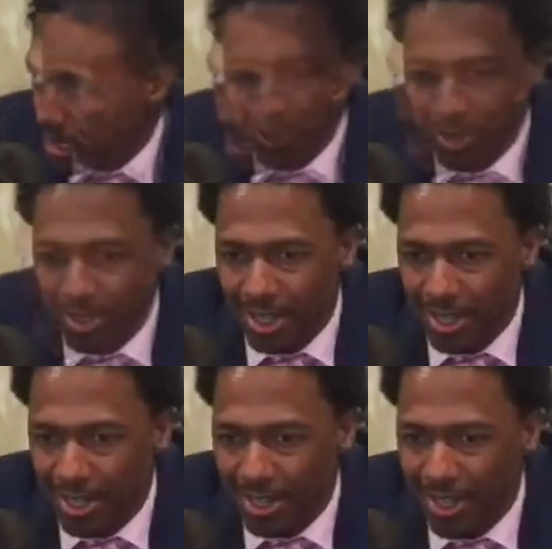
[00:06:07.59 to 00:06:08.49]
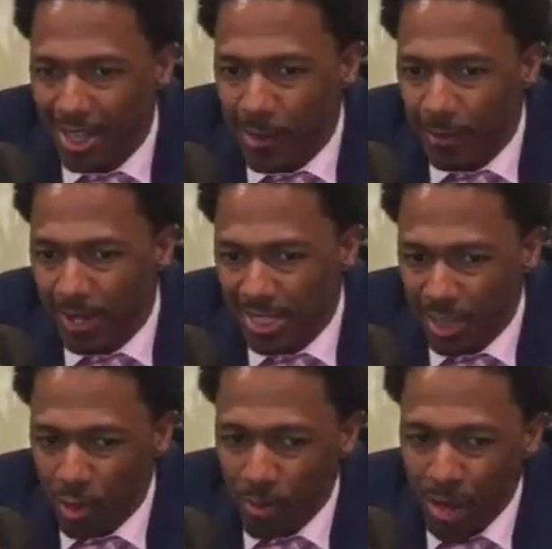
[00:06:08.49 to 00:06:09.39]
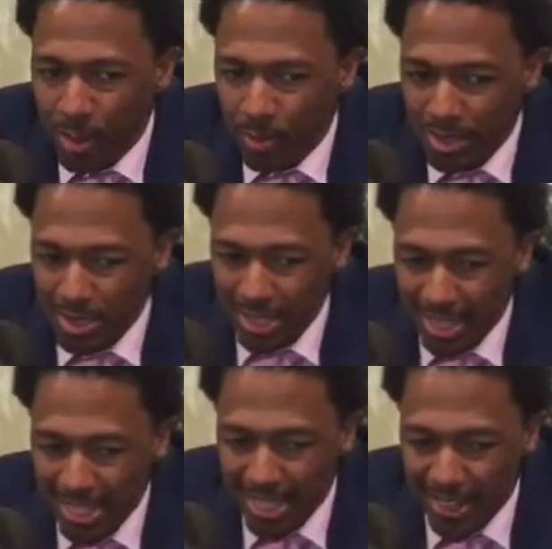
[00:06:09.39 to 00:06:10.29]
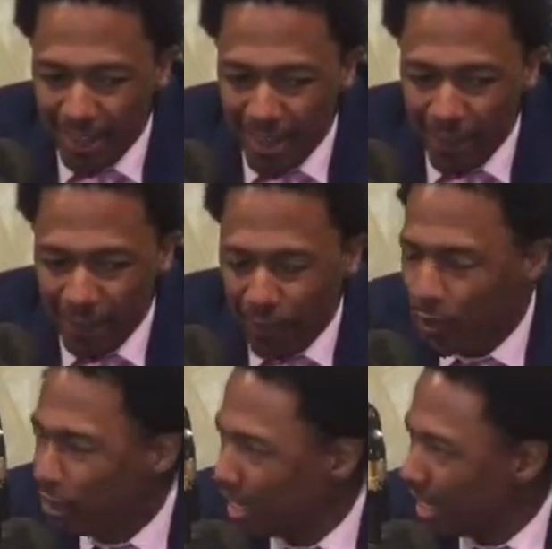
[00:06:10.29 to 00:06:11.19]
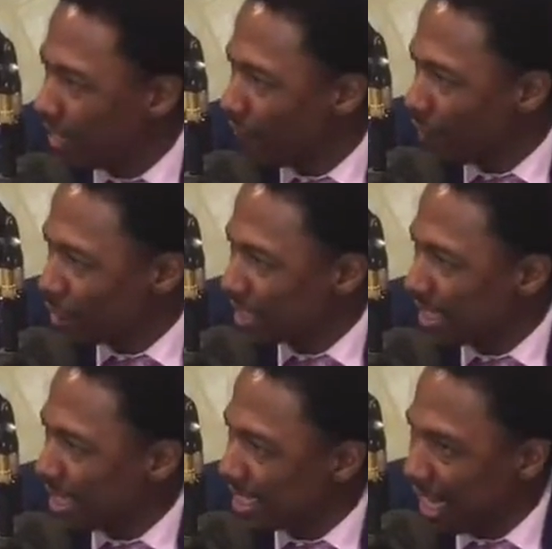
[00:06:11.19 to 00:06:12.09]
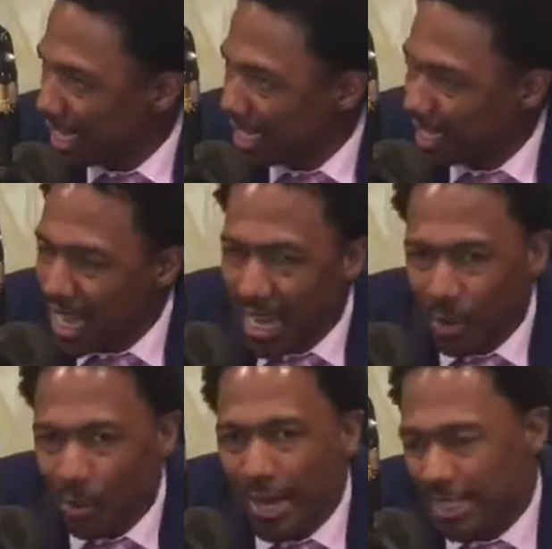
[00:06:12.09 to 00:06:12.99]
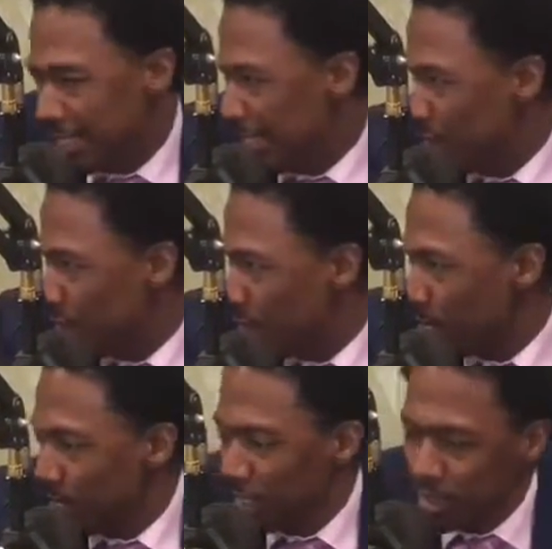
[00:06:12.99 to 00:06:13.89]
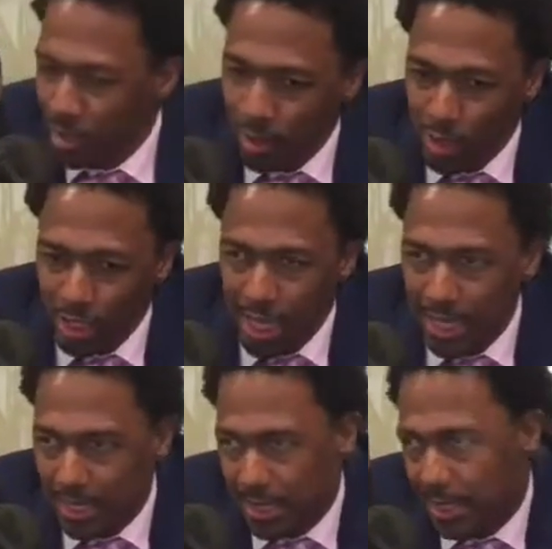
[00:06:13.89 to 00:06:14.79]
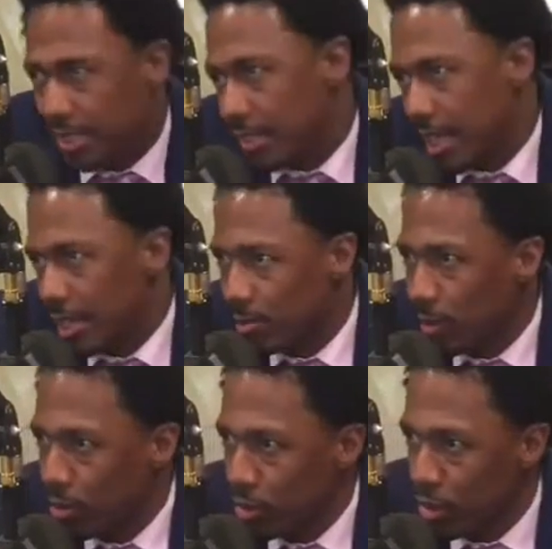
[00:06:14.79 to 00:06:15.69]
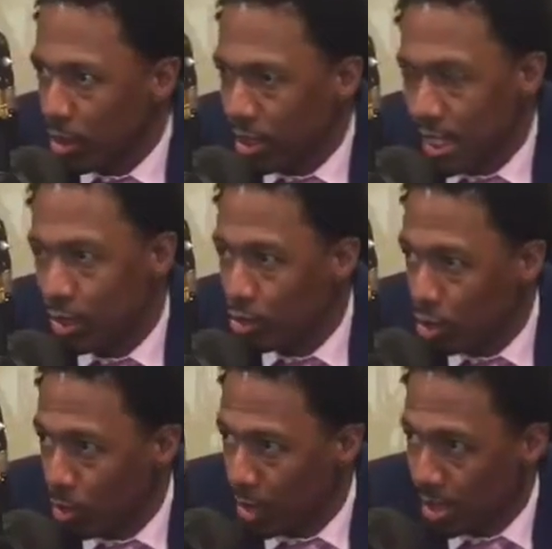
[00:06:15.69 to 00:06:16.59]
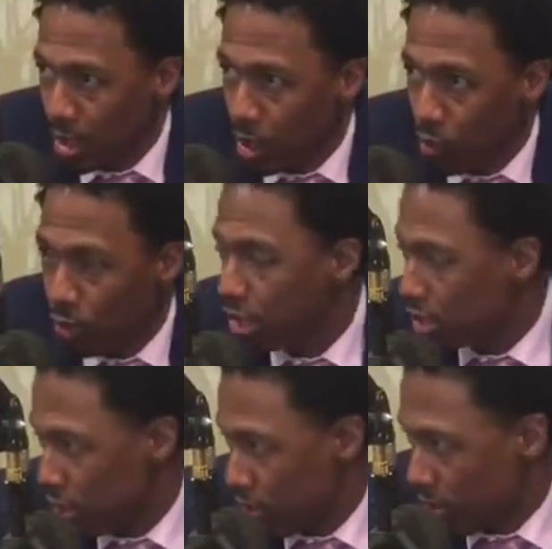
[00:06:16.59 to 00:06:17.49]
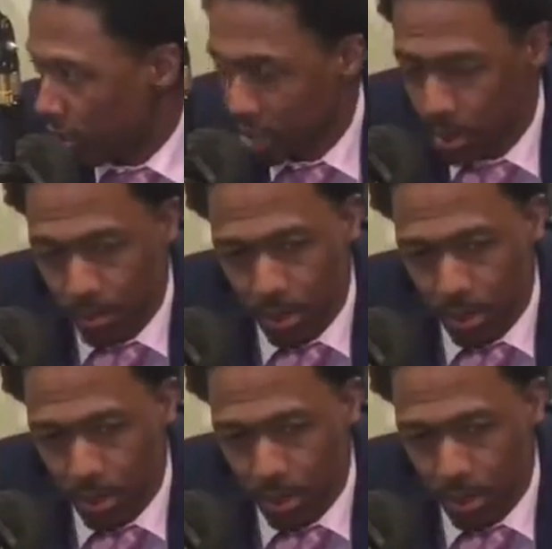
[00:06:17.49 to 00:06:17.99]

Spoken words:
I was President Obama's first DJ at the inauguration. You know what I mean? So a lot of times people, you know, because I do so much, they overlook certain things. Right.